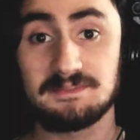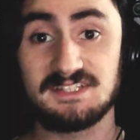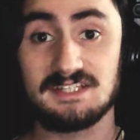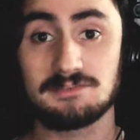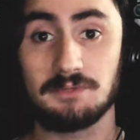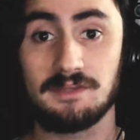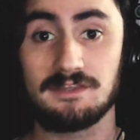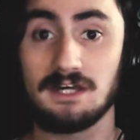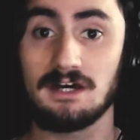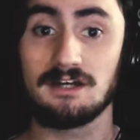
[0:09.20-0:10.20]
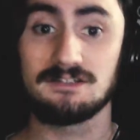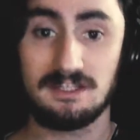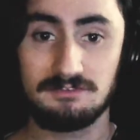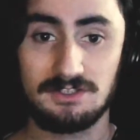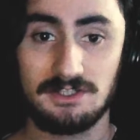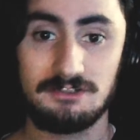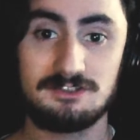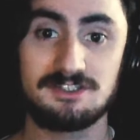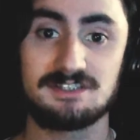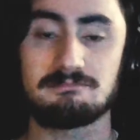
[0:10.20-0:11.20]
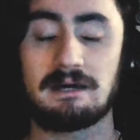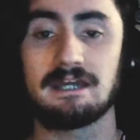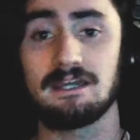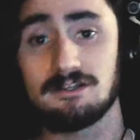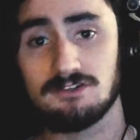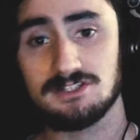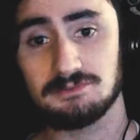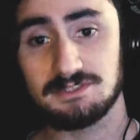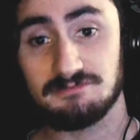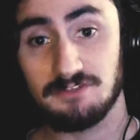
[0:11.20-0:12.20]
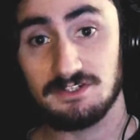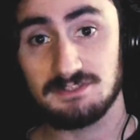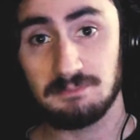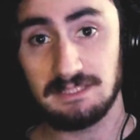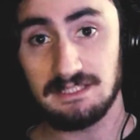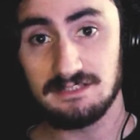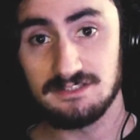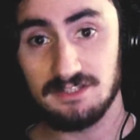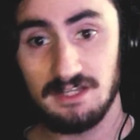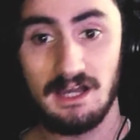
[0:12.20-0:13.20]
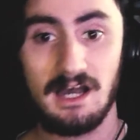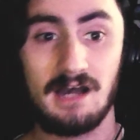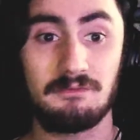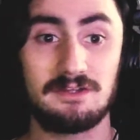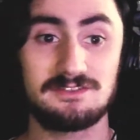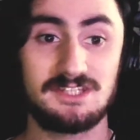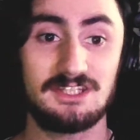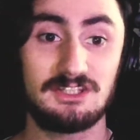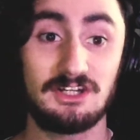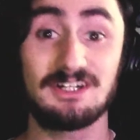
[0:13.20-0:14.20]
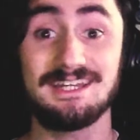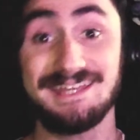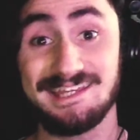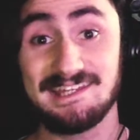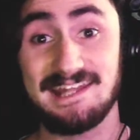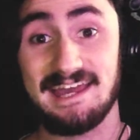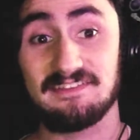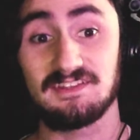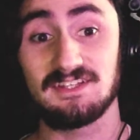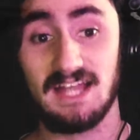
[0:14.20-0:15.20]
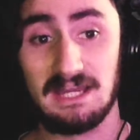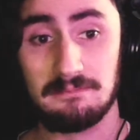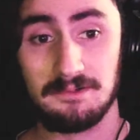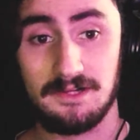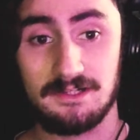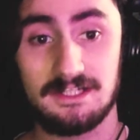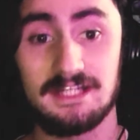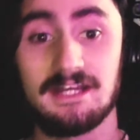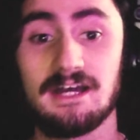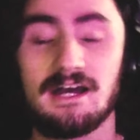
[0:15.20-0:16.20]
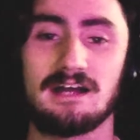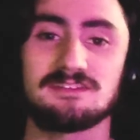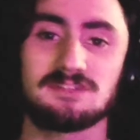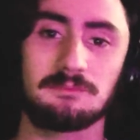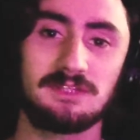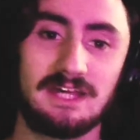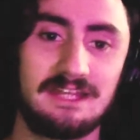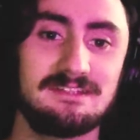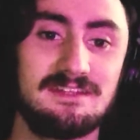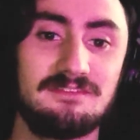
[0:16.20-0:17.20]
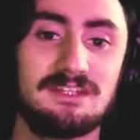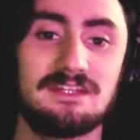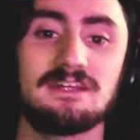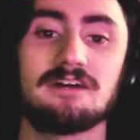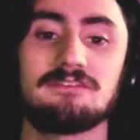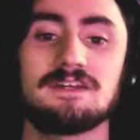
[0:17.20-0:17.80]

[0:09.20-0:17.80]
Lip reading: obsessed with David Lynch since my interest was first piqued when I was a young kid at the library. I stumbled on a DVD of